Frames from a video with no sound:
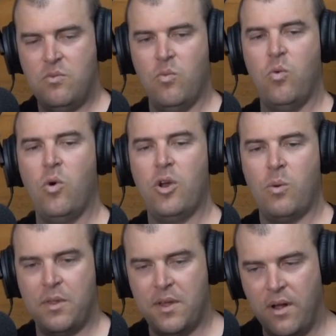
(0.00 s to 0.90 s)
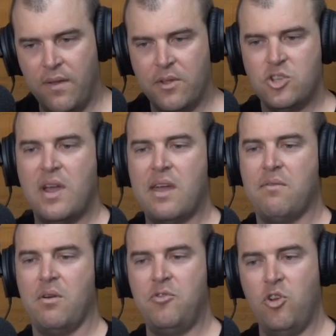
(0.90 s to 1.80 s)
work with it on the track
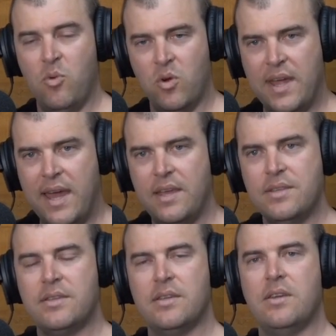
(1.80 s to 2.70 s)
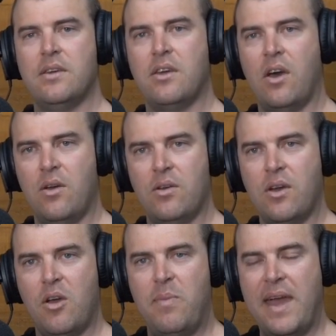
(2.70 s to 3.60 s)
for a few more days,
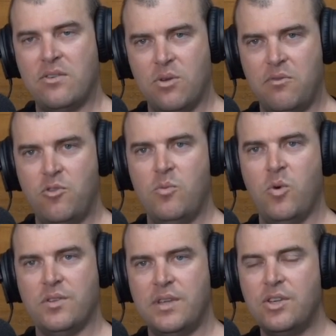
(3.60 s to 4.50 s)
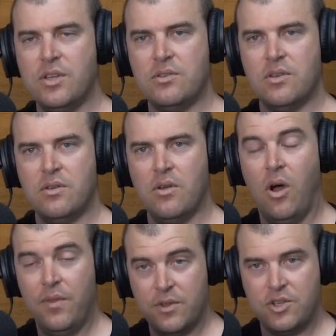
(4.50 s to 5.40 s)
go back to a few more sessions
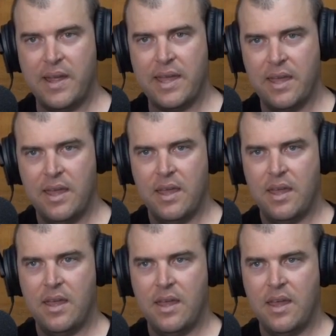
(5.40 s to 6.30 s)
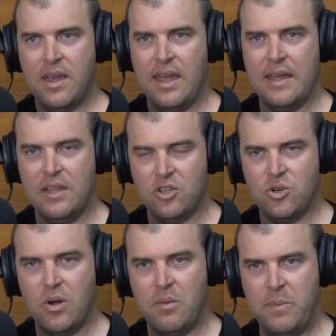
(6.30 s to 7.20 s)
on the track, and then
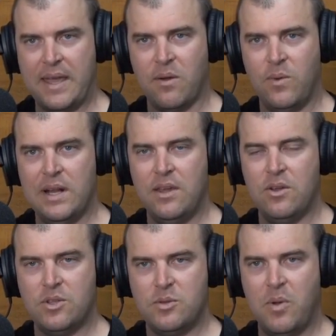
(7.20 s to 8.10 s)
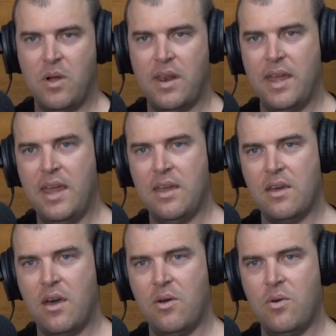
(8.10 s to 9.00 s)
try and pick a really good spot and
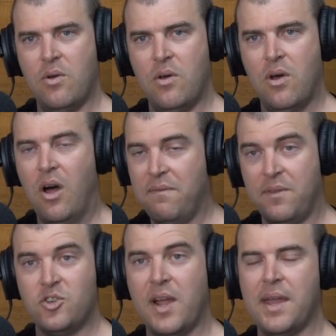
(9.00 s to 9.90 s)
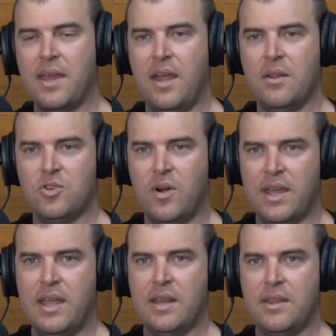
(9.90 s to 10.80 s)
go off the track again and try
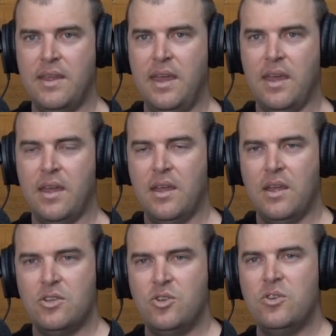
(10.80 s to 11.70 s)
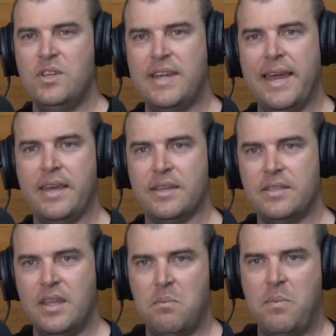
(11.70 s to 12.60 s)
to get it there. It's usually taking a
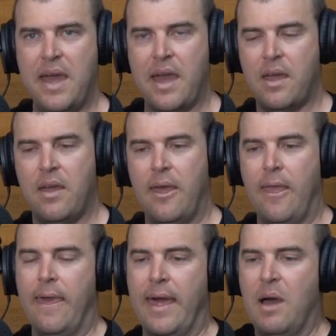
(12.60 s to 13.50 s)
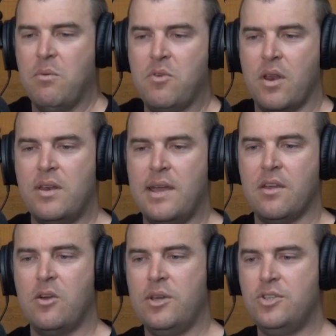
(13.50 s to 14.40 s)
step back. We've got
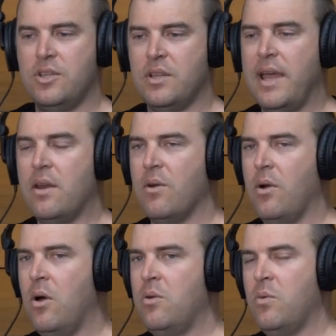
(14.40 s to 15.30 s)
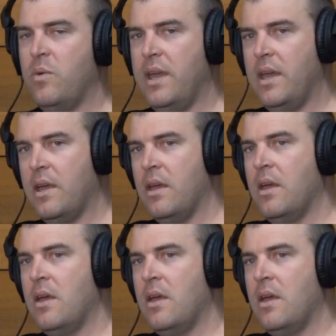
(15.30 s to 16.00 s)
another question later on where